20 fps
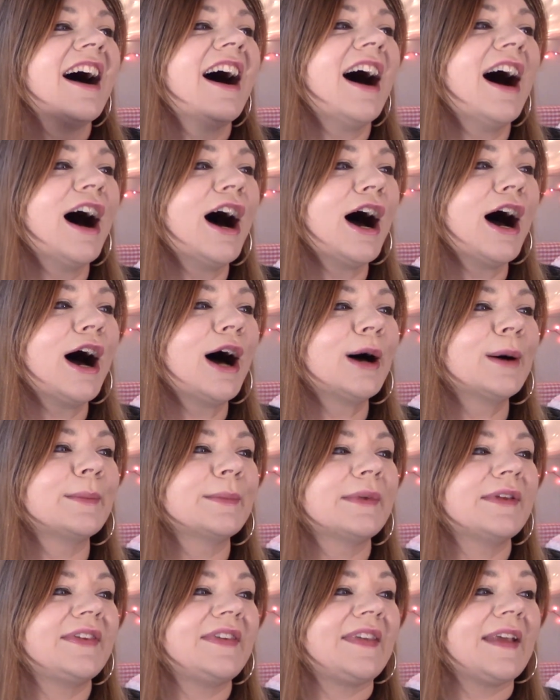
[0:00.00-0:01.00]

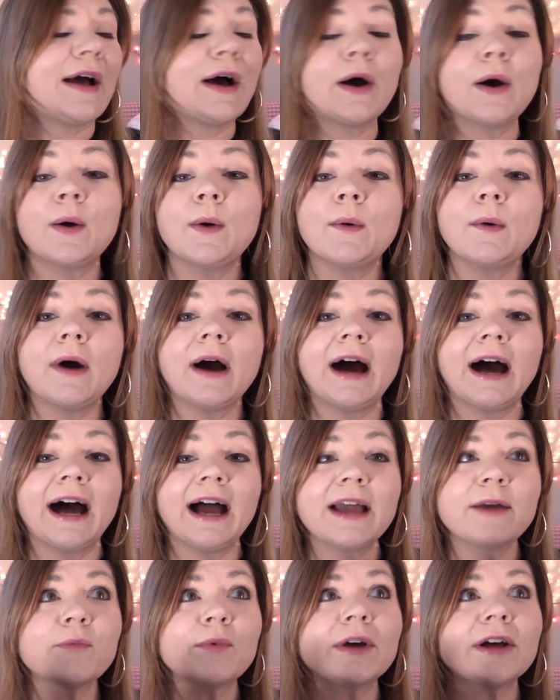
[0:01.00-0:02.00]
Um, so
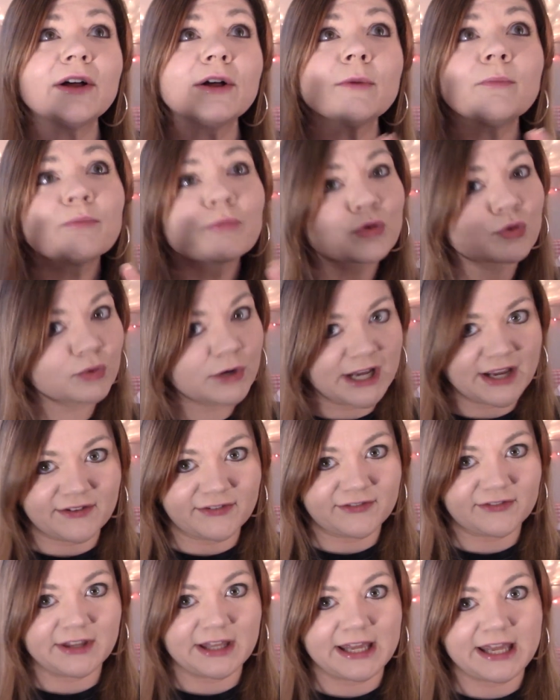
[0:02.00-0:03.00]
I will
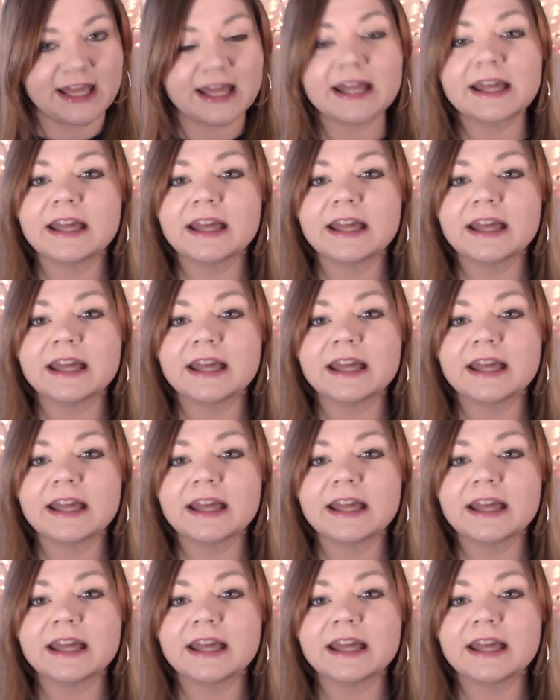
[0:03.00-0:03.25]
briefly